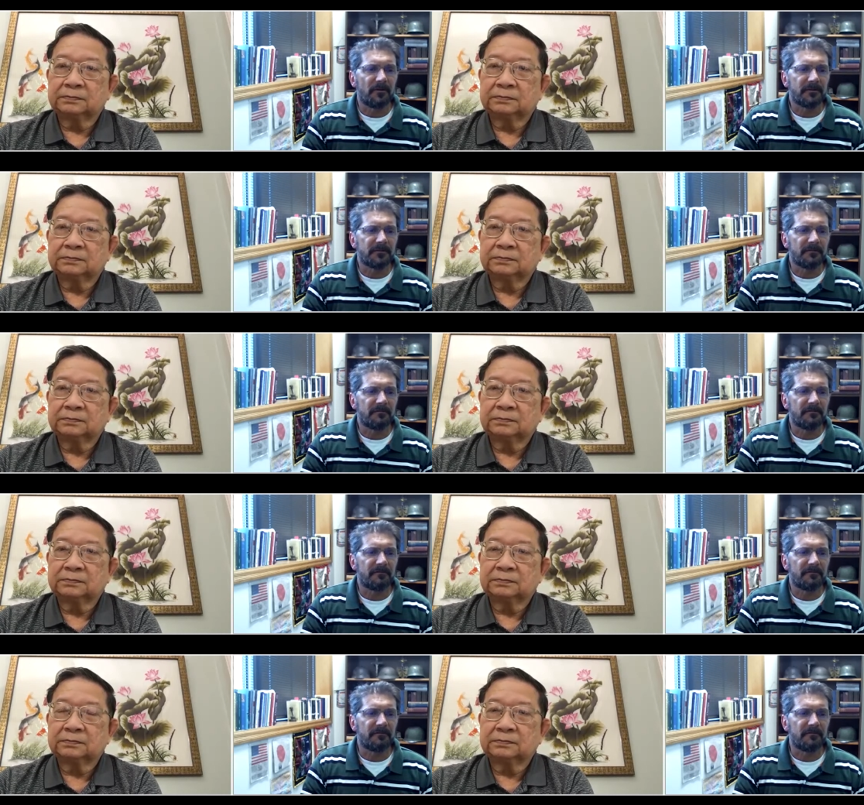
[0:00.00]
Speaker 1: What's the
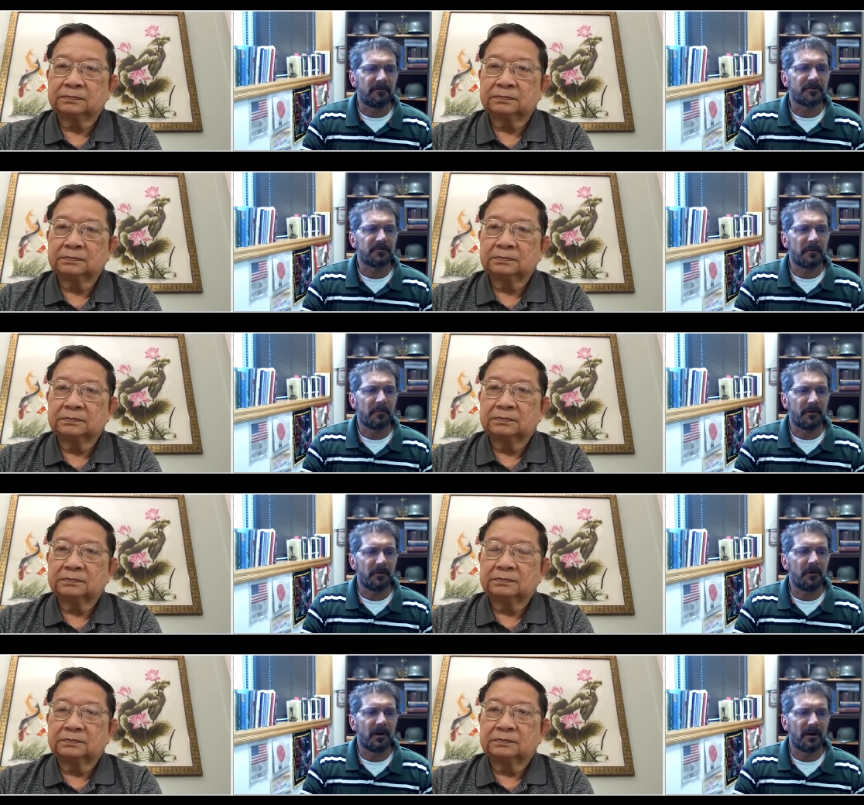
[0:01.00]
first memory
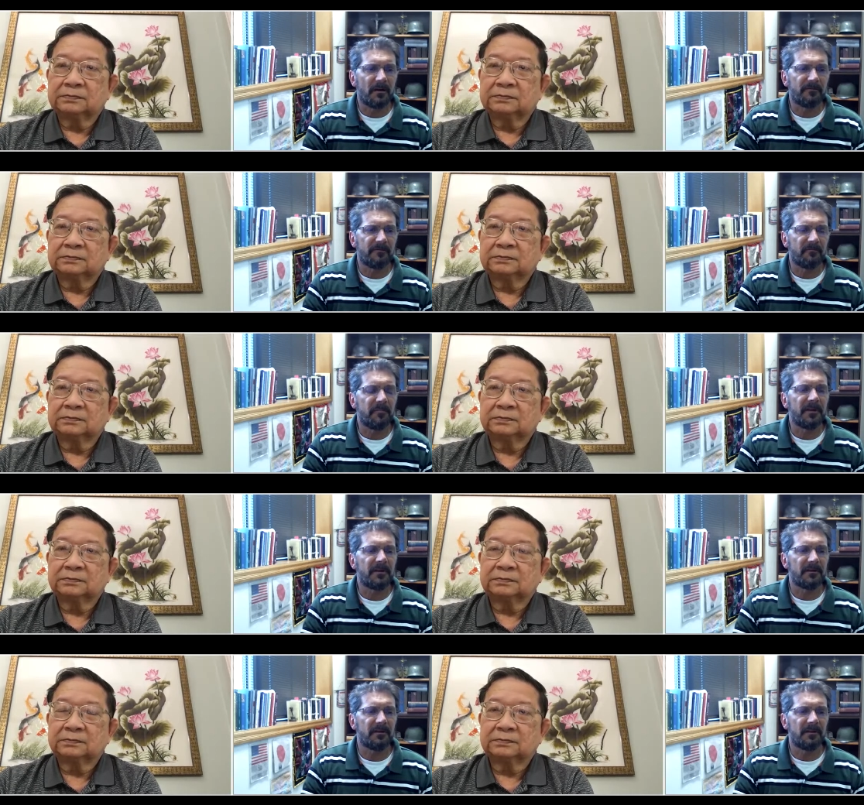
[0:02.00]
you have of
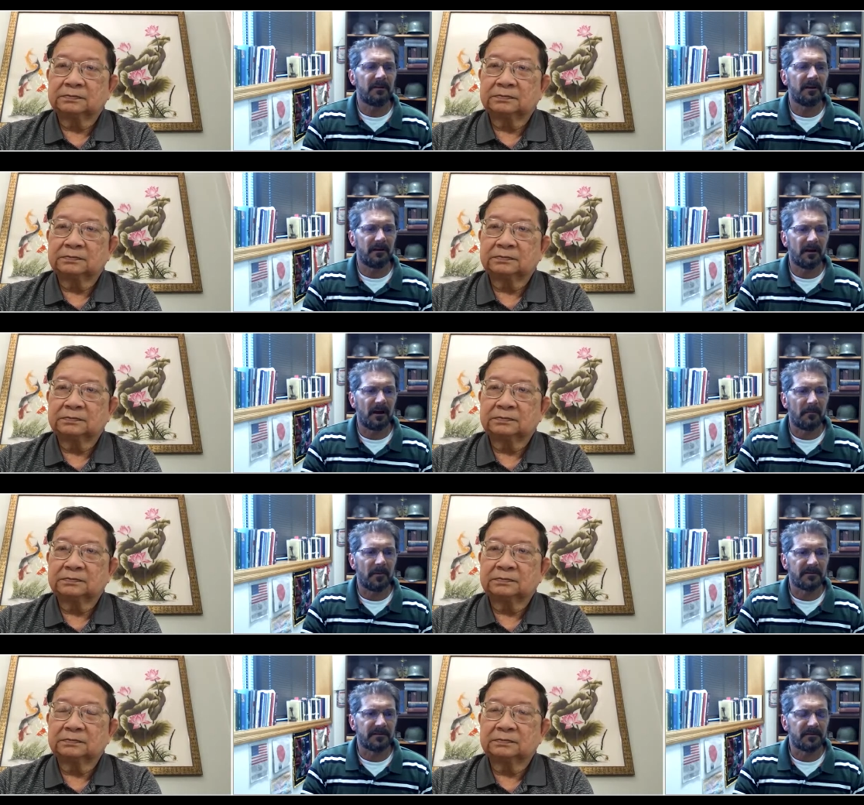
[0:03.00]
being in a
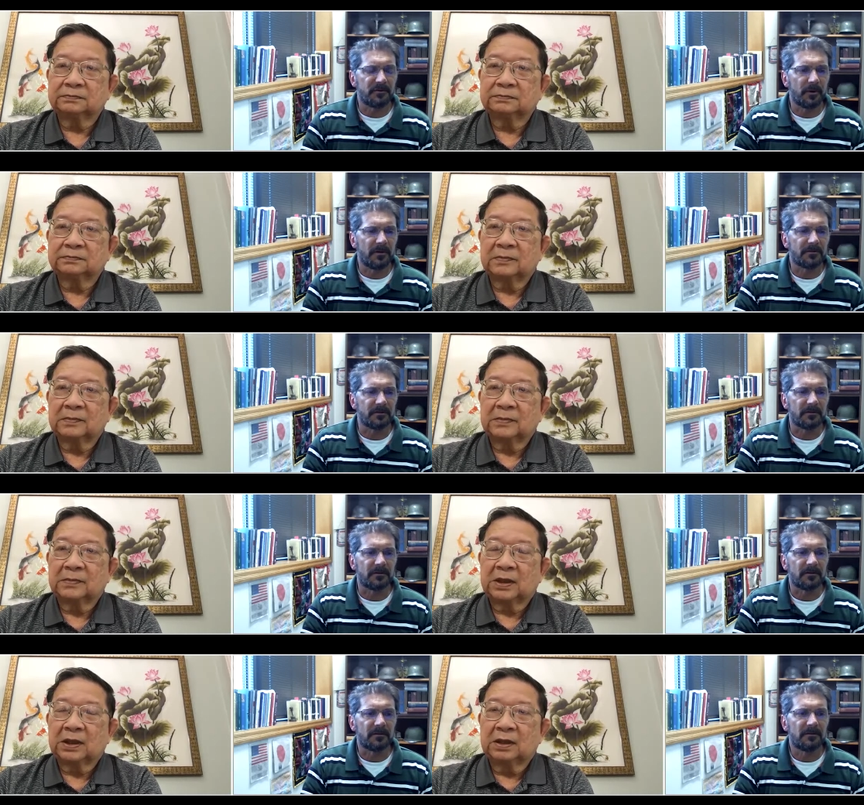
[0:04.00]
combat situation?
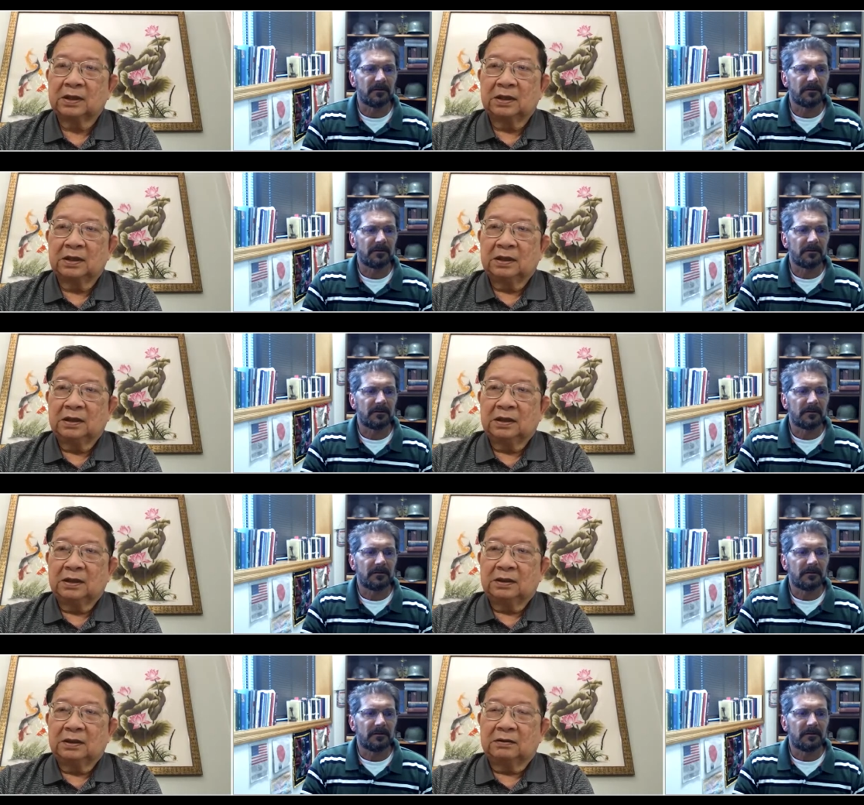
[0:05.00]

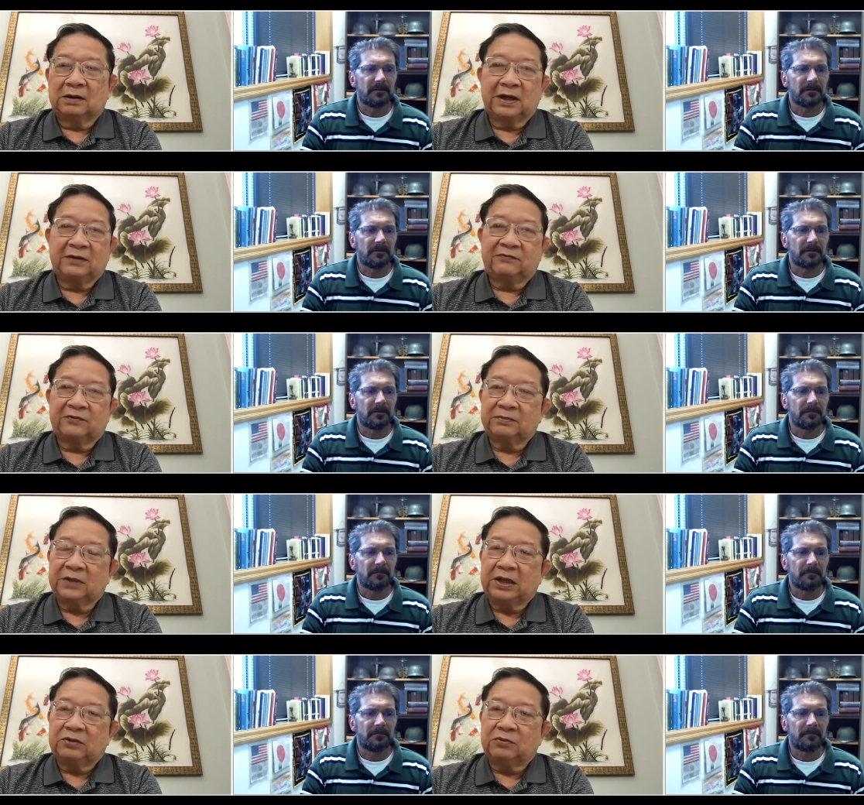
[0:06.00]
Speaker 2: Right from
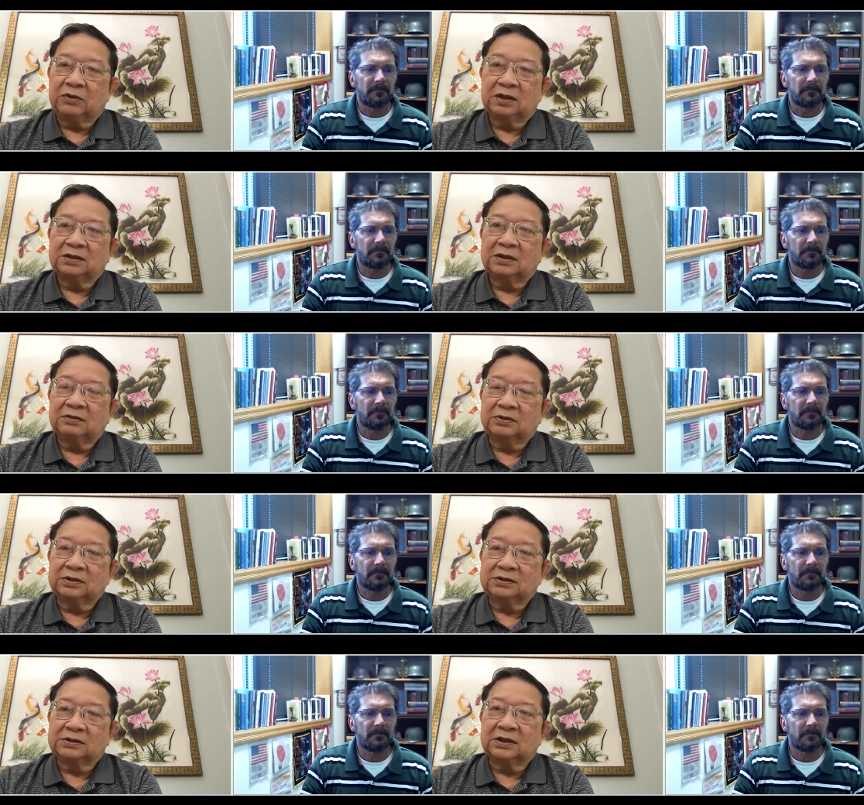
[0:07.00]
day one, I
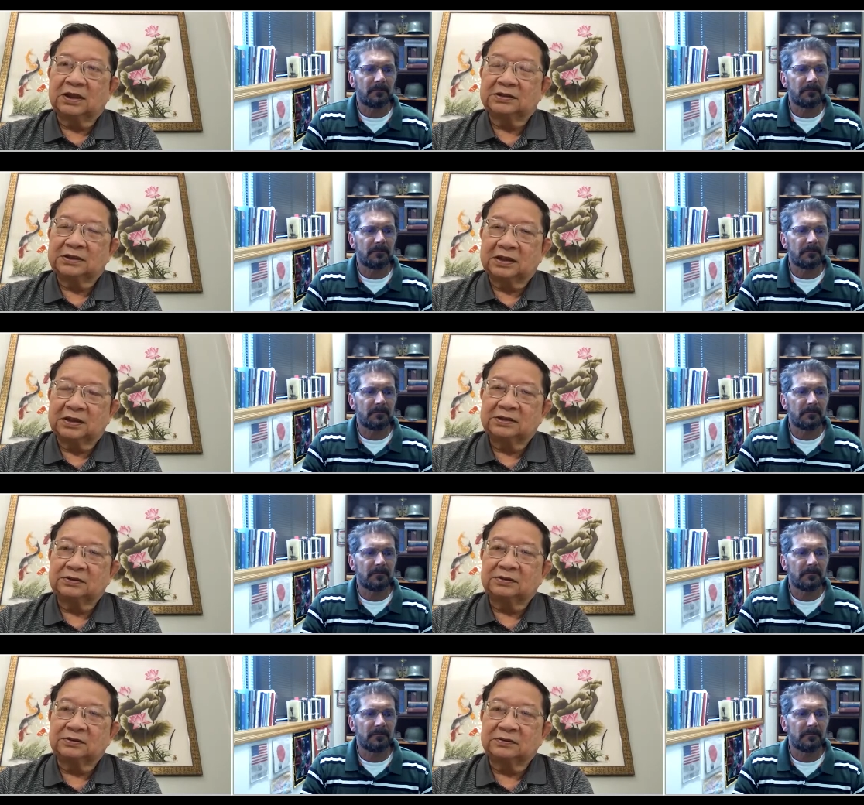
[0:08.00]
was uh, assigned
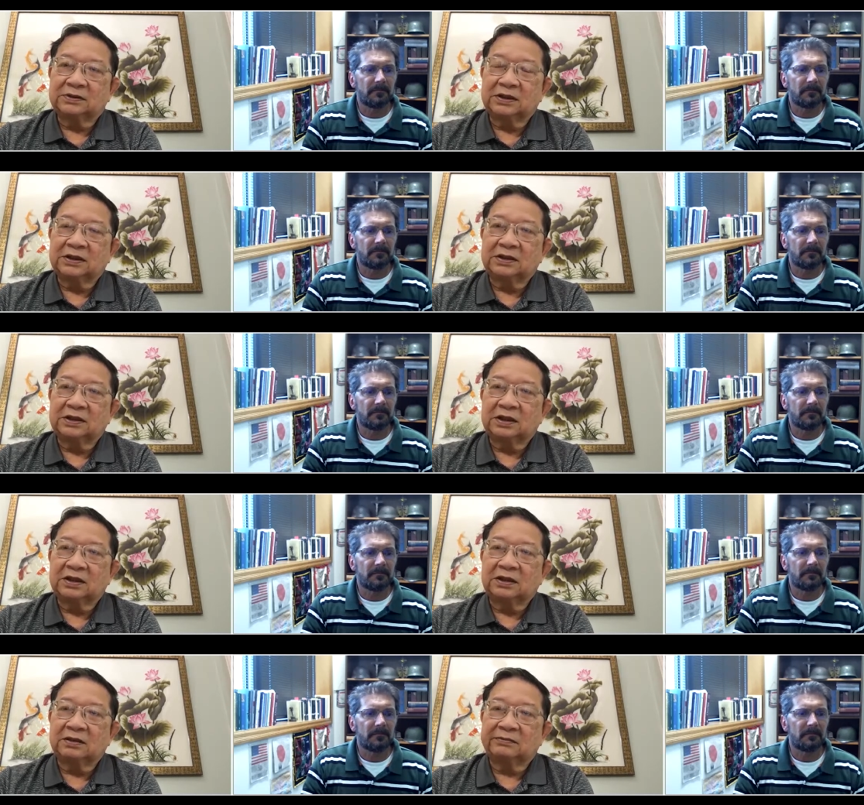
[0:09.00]
to the
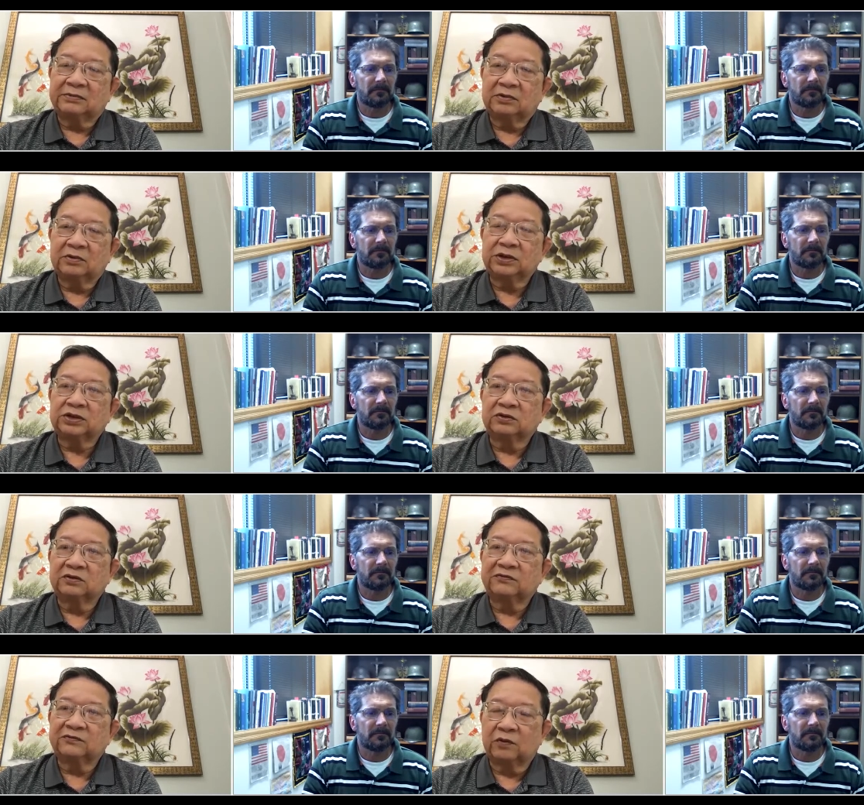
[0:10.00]

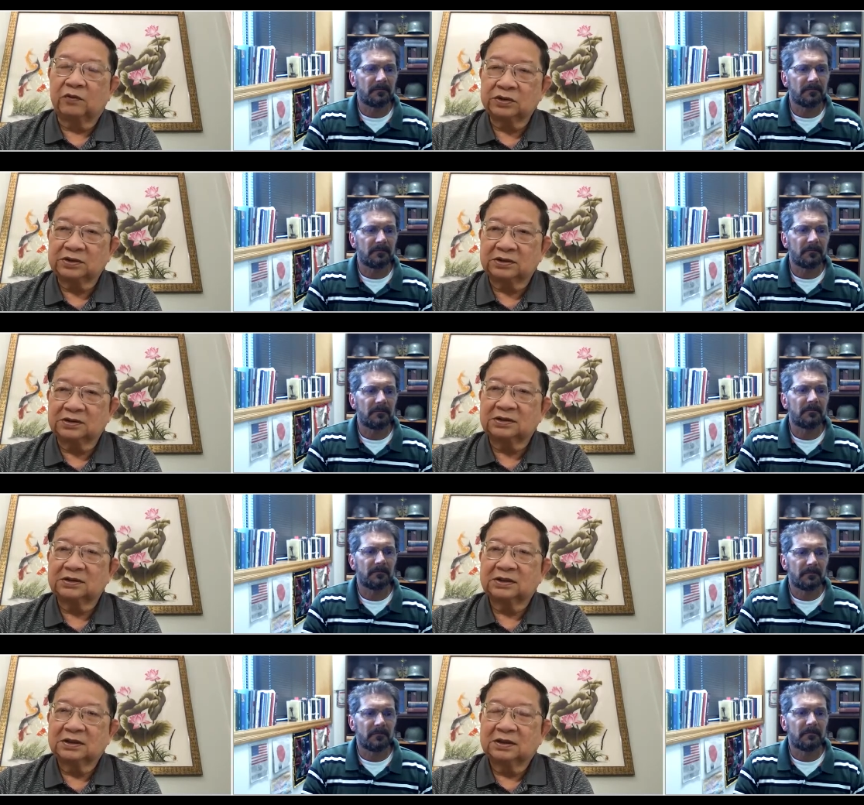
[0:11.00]
uh, forces.